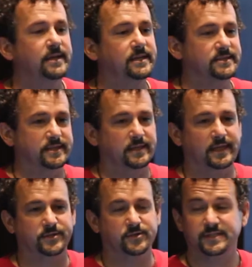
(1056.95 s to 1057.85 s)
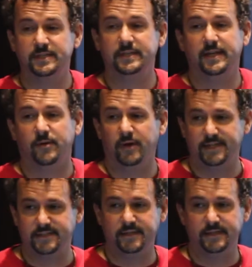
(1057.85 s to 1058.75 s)
is the electricity that
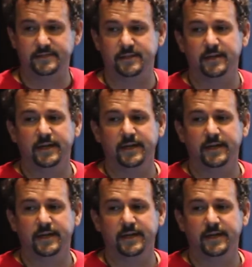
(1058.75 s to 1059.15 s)
residents